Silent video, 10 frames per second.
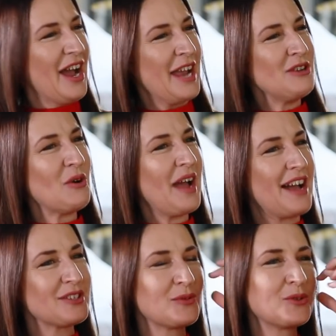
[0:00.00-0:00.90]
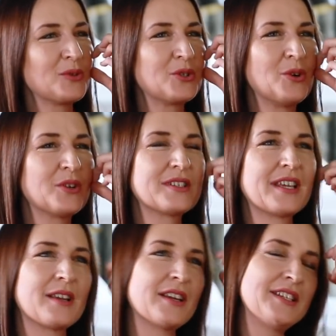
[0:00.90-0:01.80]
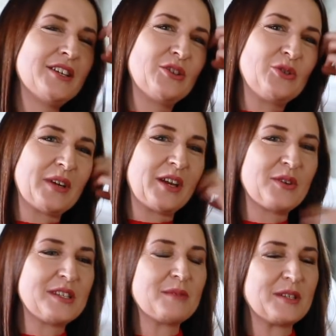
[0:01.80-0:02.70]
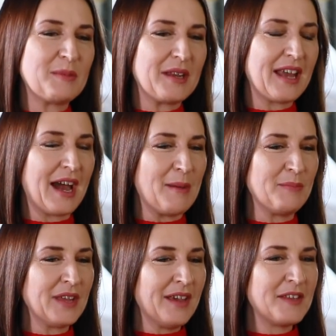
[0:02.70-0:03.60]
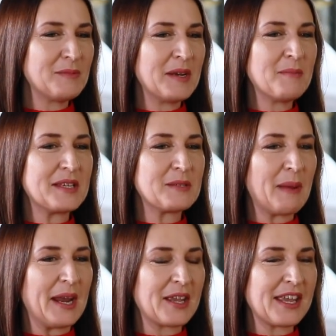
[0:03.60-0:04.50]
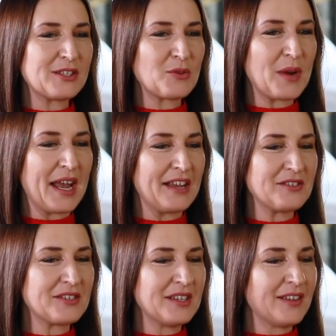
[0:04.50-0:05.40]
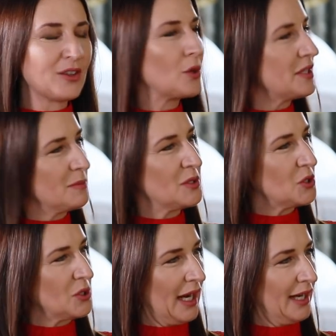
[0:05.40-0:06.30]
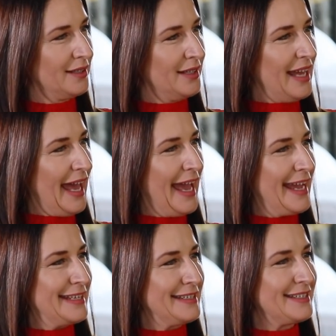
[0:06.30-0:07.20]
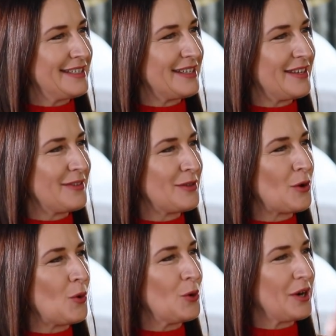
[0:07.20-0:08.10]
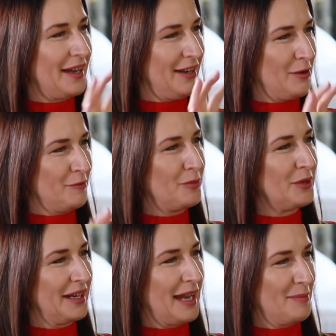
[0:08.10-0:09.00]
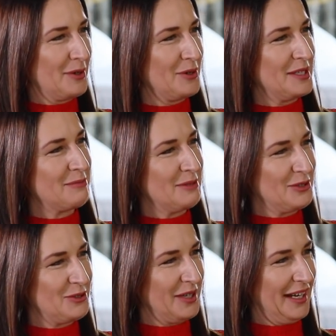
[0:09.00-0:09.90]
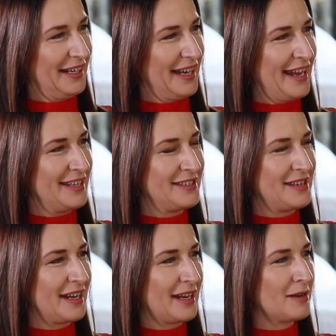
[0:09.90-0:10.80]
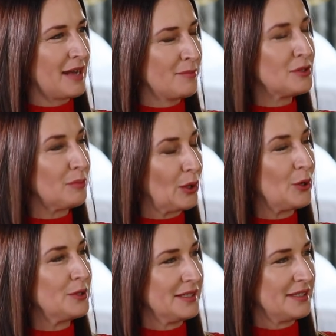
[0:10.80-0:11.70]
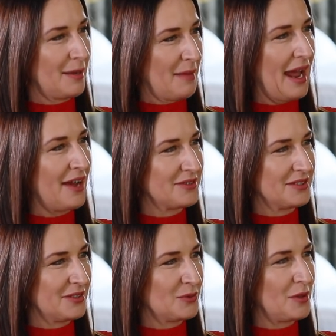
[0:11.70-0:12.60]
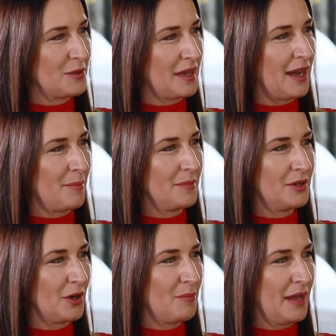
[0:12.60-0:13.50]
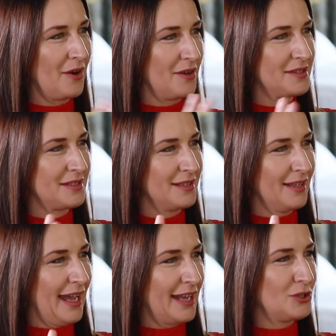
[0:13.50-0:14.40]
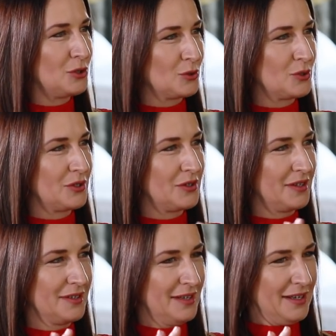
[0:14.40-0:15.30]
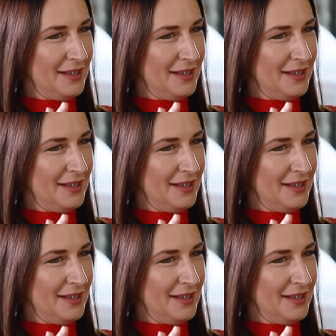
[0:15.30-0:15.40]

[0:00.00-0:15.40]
In your house, we'll continue talking Christmas, but there's been a big debate, I guess, around the Christmas tree and the order of putting up a Christmas tree, and it can come to blows in some houses with, you know, parents and children. And